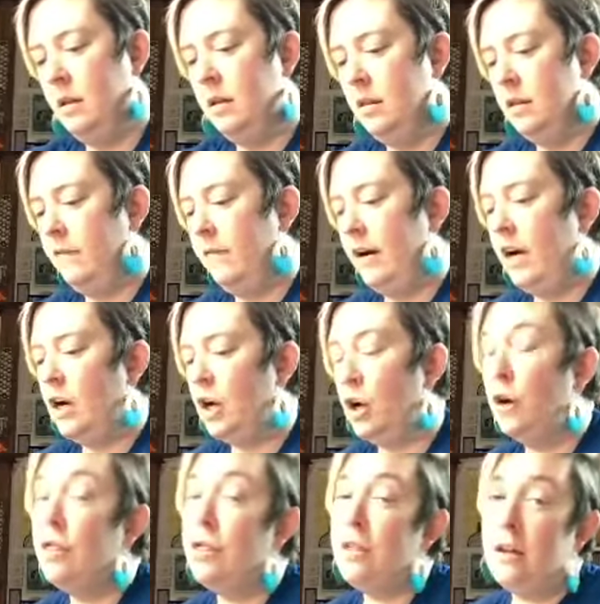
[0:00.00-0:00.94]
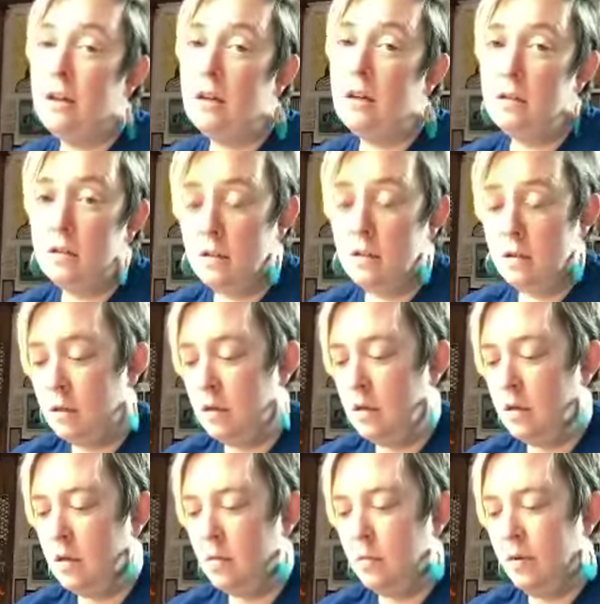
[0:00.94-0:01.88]
They're very earthy.
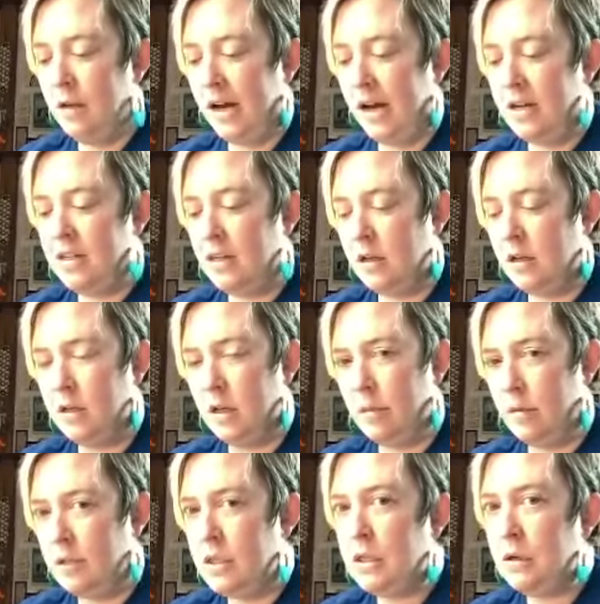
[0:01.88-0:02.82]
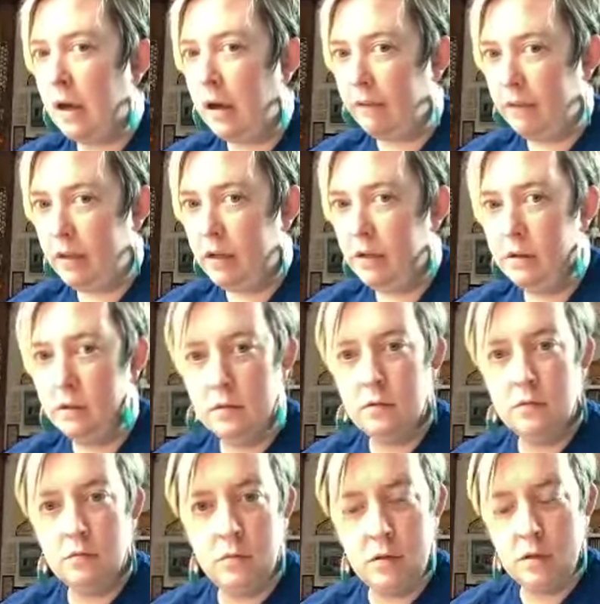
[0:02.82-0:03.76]
Black sounds almost too heavy
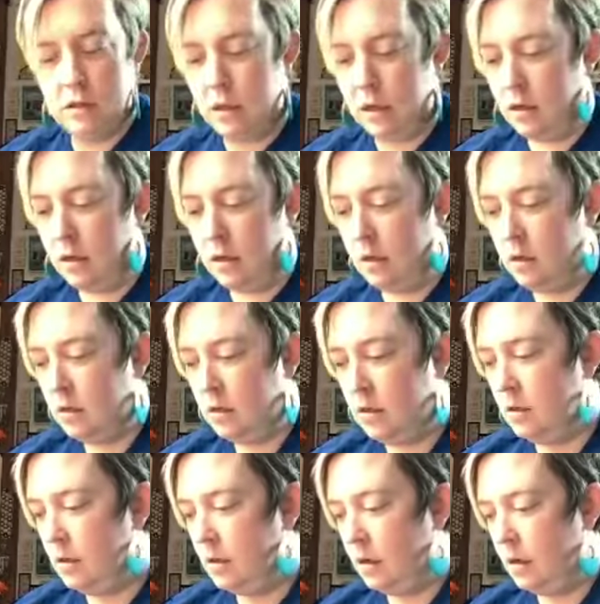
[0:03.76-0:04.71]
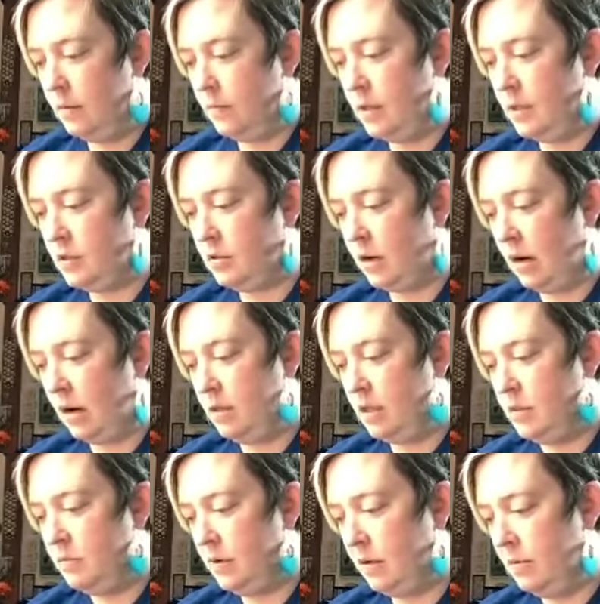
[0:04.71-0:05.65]
to describe
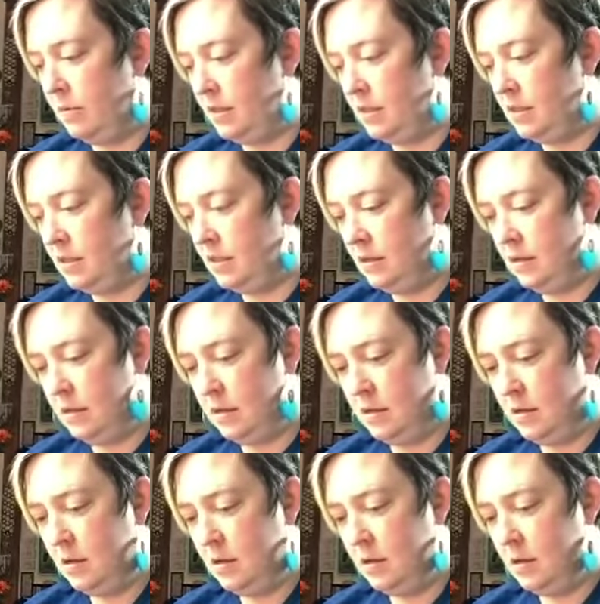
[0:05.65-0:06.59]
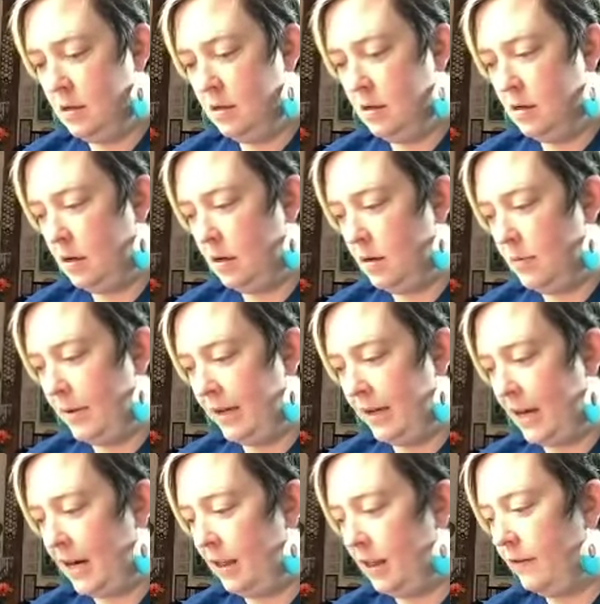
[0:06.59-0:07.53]
these pigments. Oh my
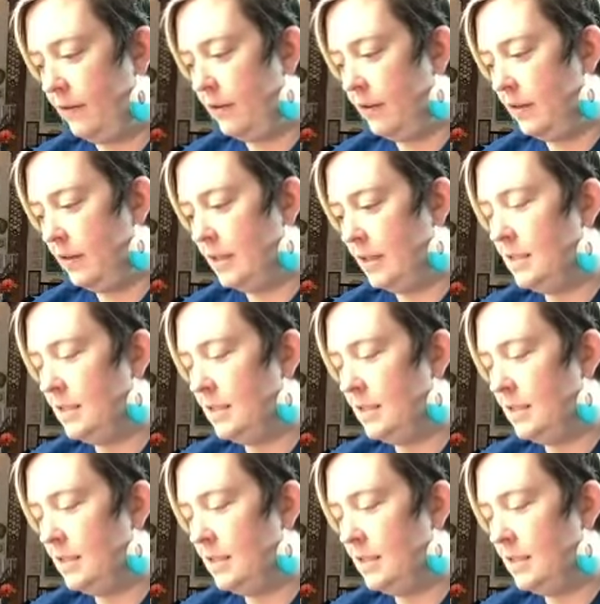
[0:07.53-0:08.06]
God, I love it. That's